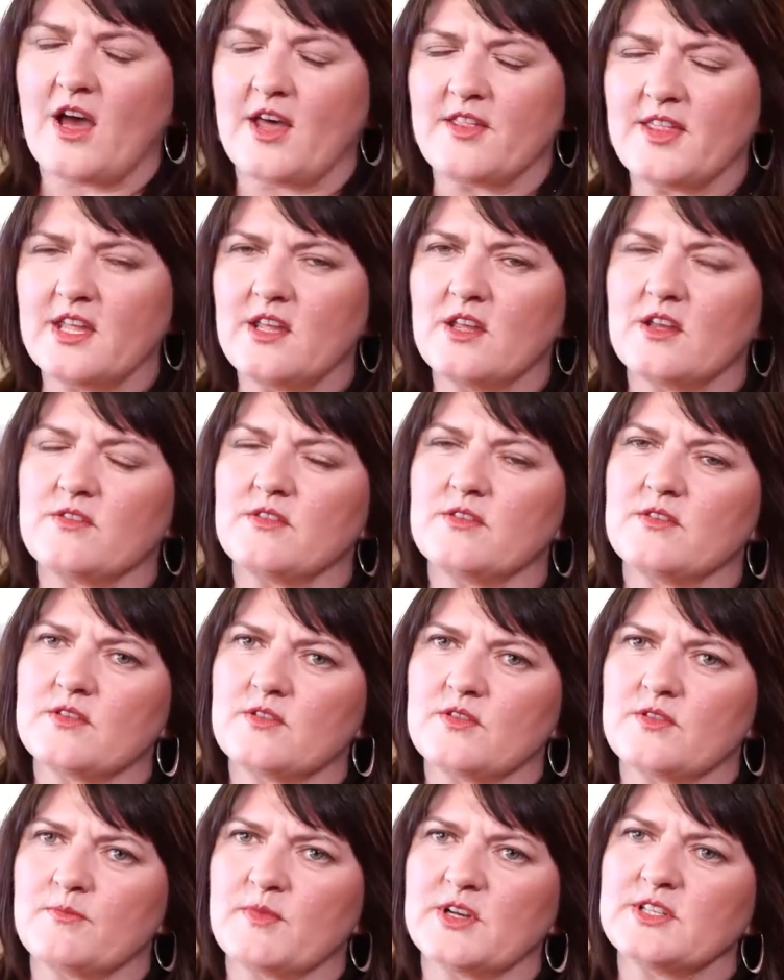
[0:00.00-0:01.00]
I
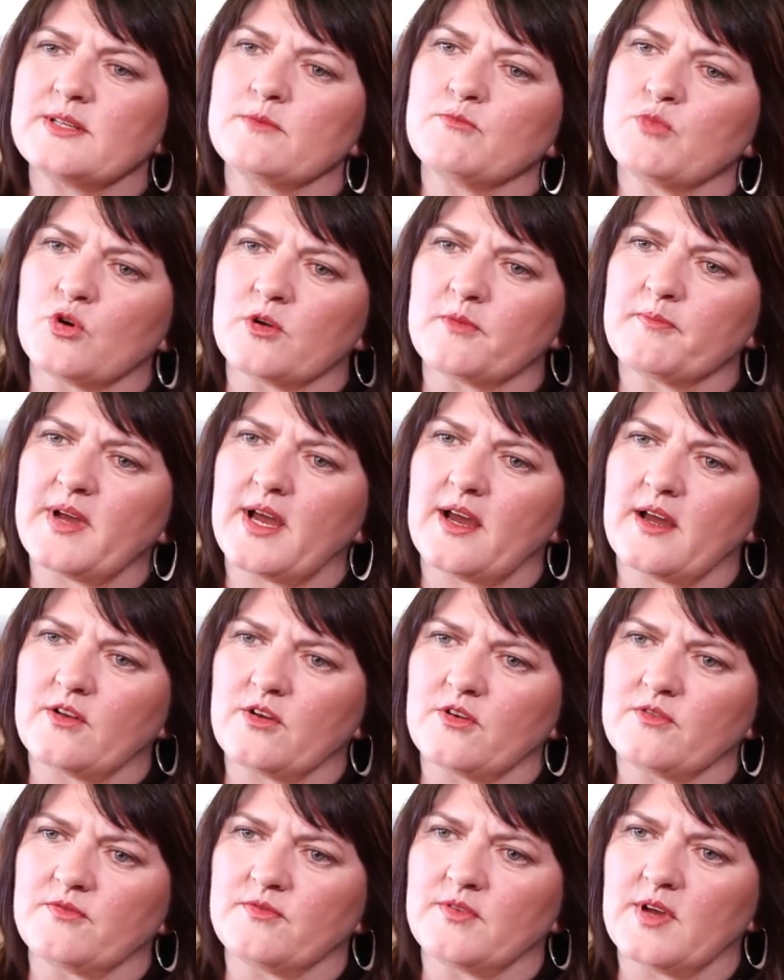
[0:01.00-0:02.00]
think the most important part
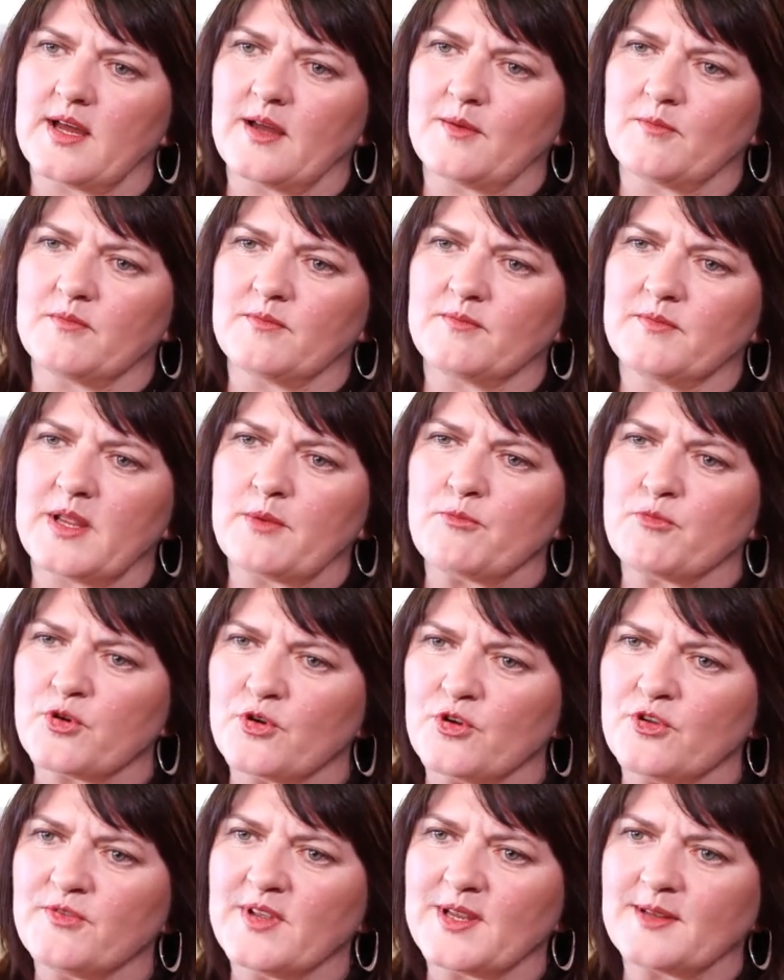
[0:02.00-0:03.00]
of
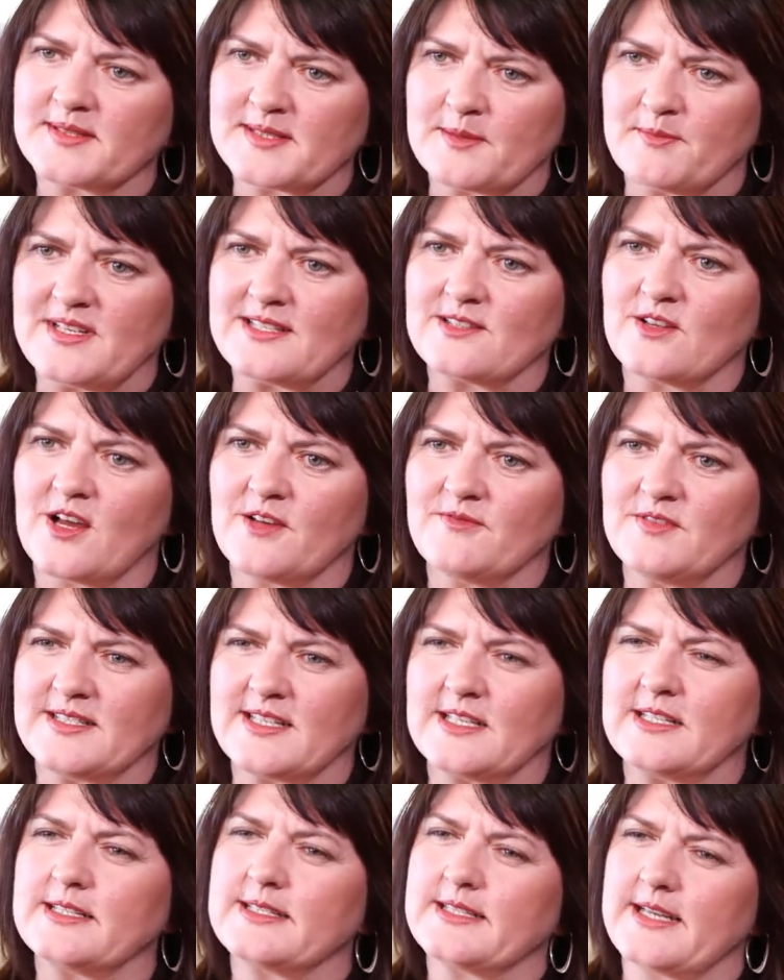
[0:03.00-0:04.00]
improving somebody's life
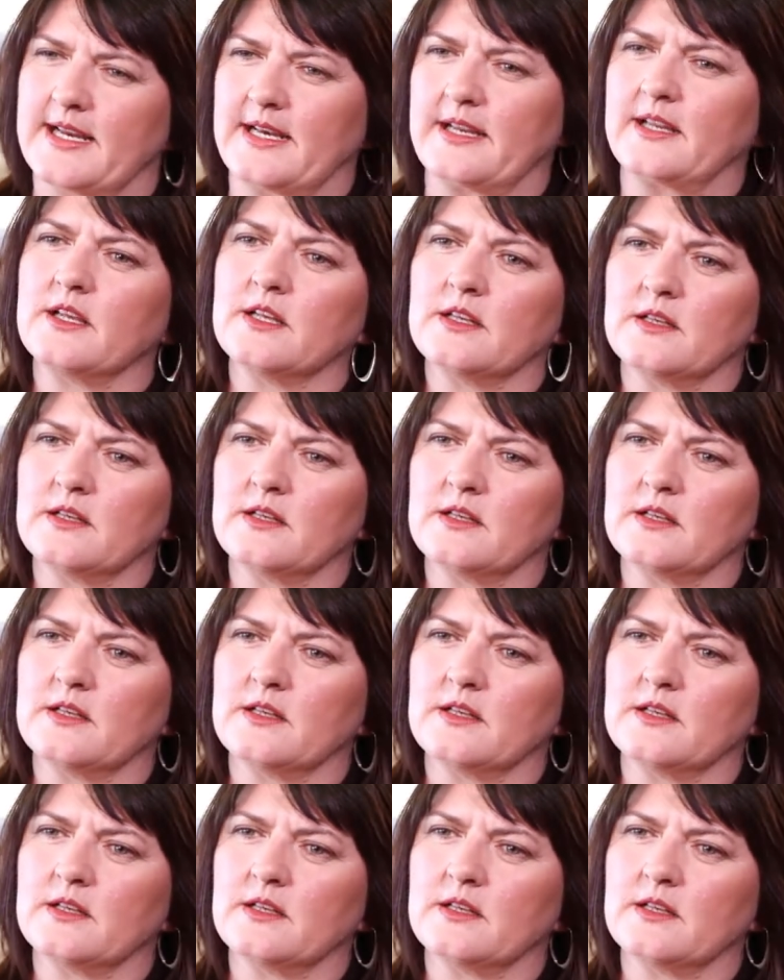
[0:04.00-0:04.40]
is understanding